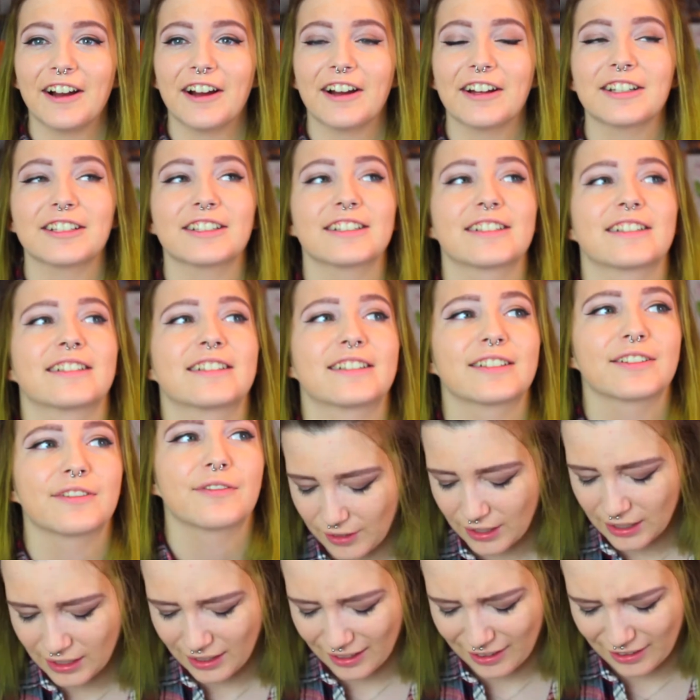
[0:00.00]
I just
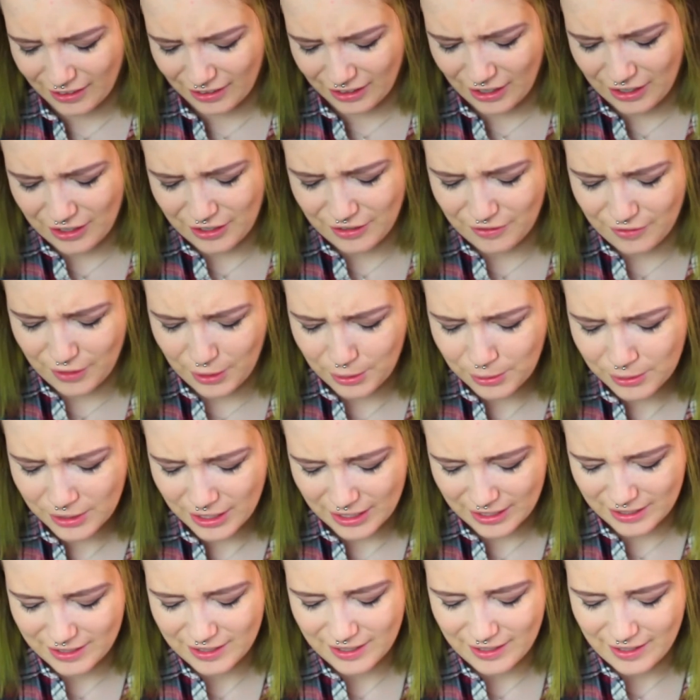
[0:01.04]
feel like I kind of owed
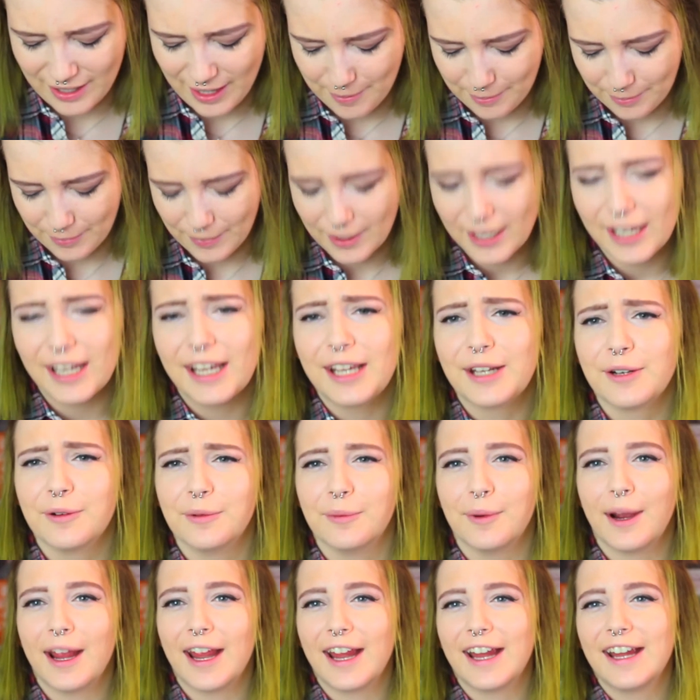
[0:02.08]
it to them in a
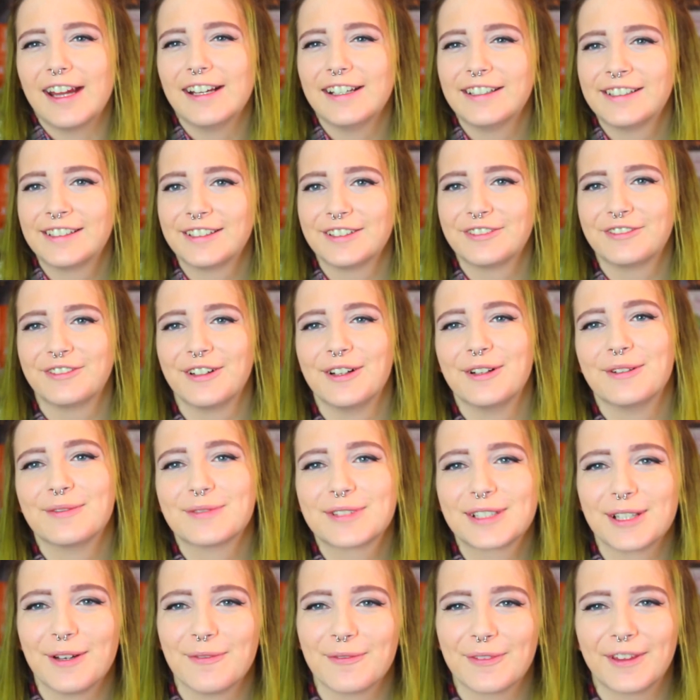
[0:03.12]
way to film
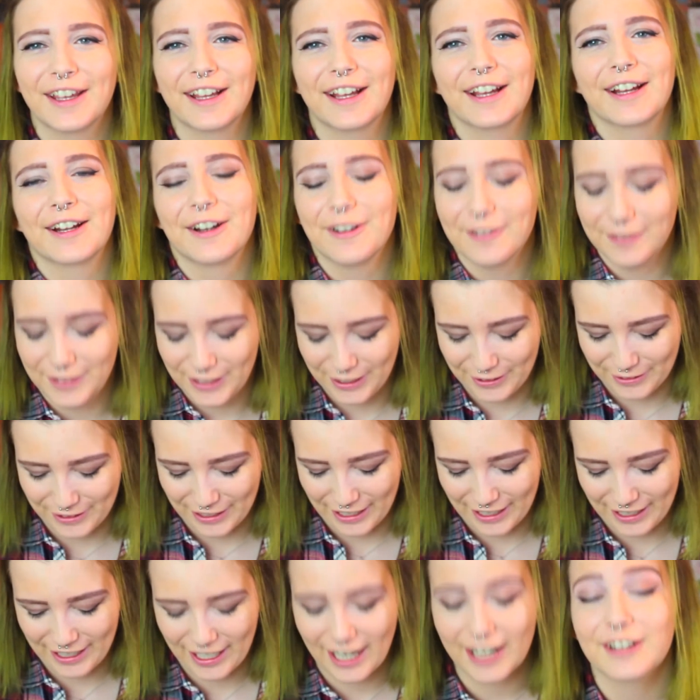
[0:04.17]
something and upload
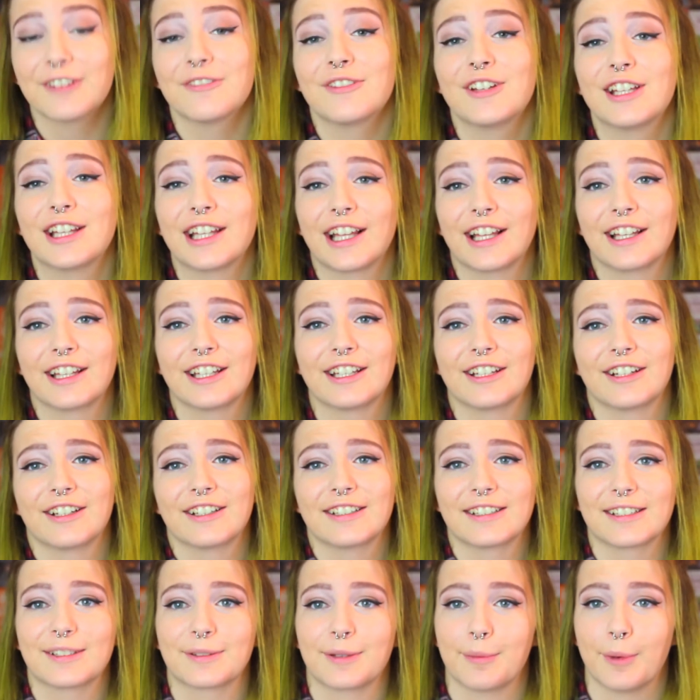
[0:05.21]
it. And I mean that in the
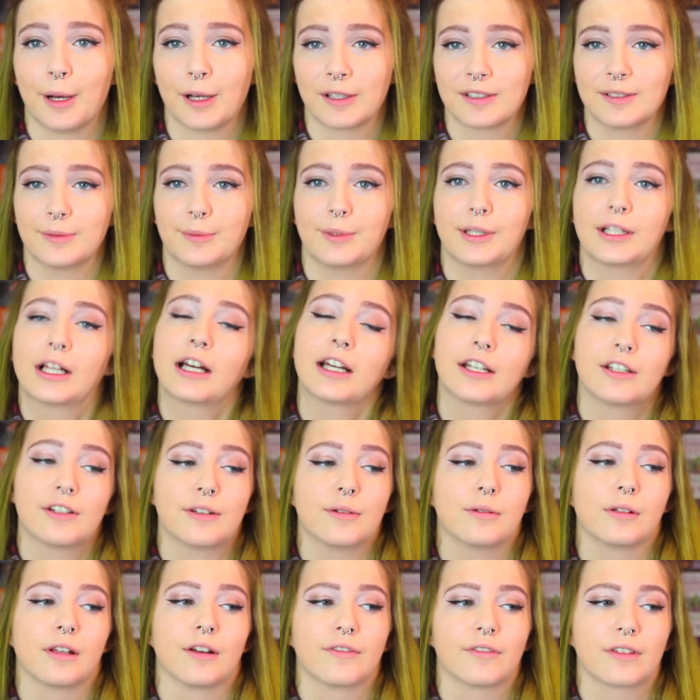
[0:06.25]
nicest way possible. I
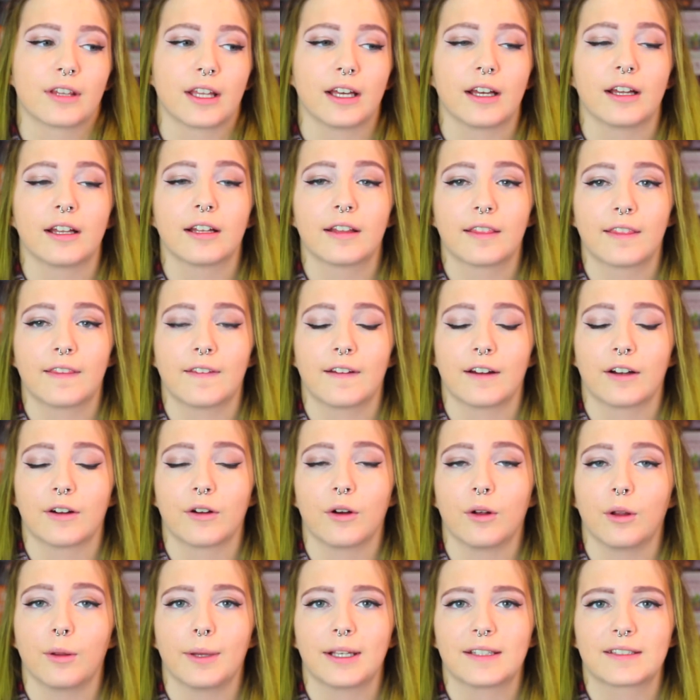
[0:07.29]
do love that they're
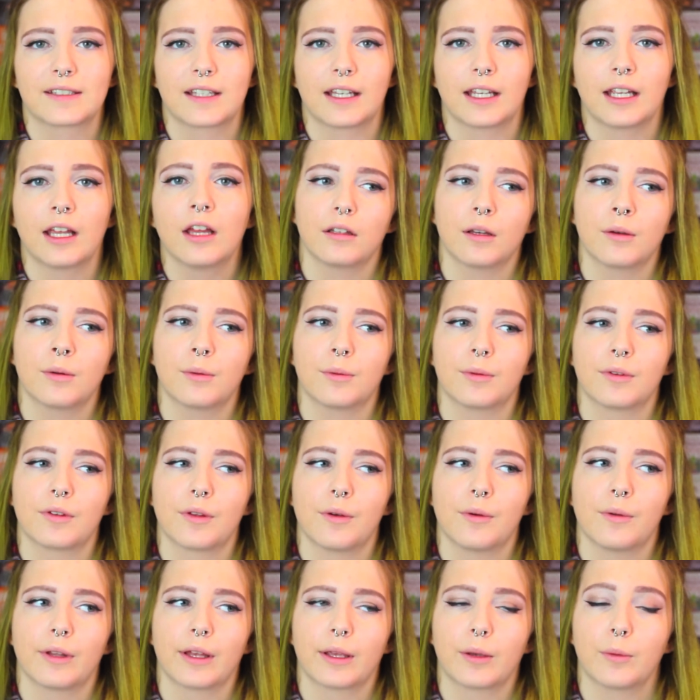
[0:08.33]
always like, yo,
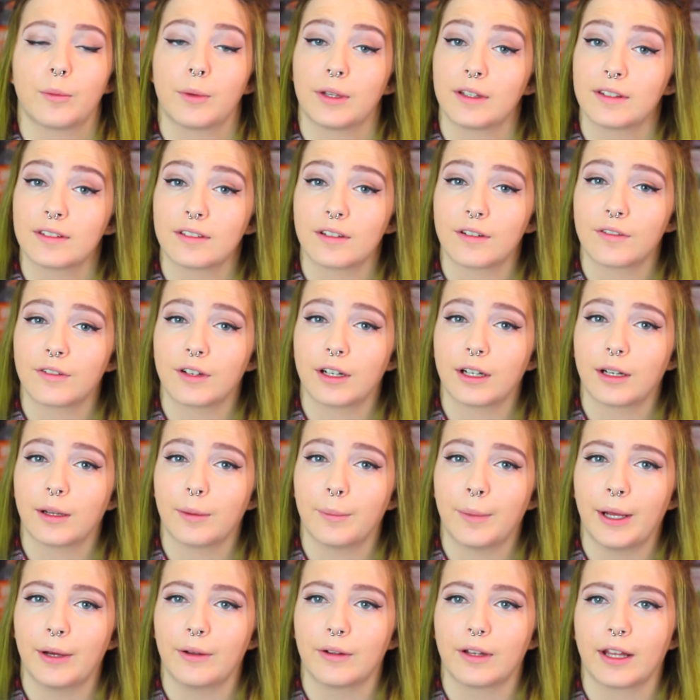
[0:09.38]
so like when's stuff gonna
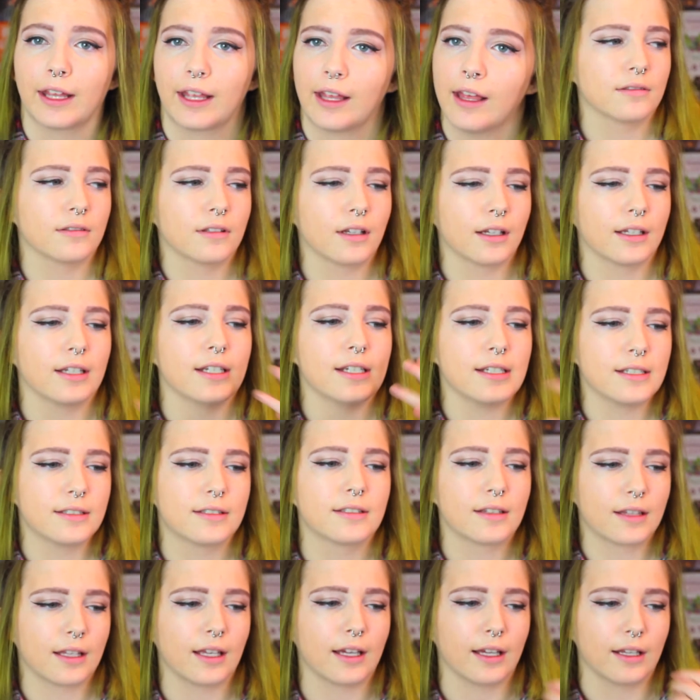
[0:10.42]
come out? Like I need
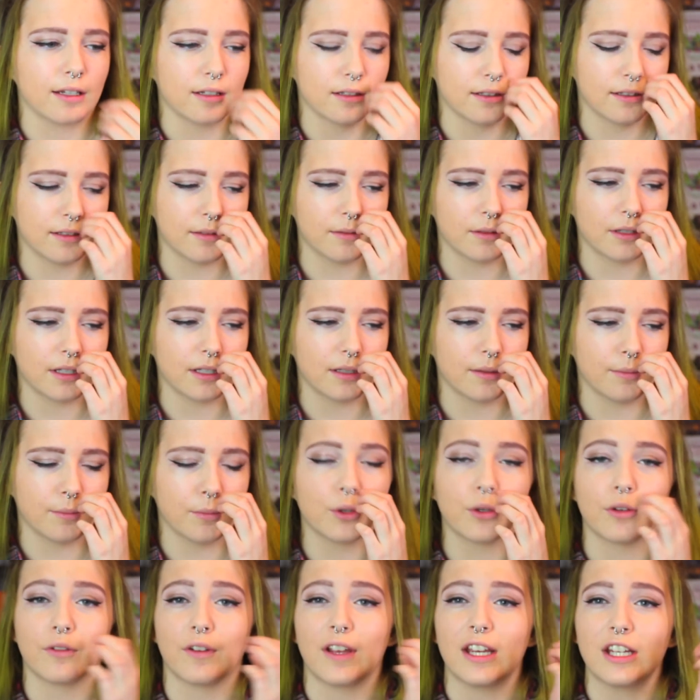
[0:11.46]
that
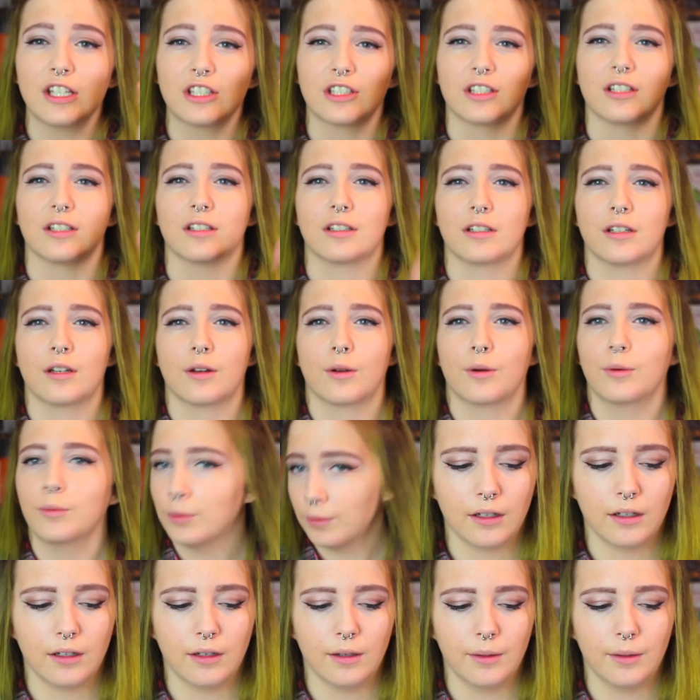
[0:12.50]
motivation, you know?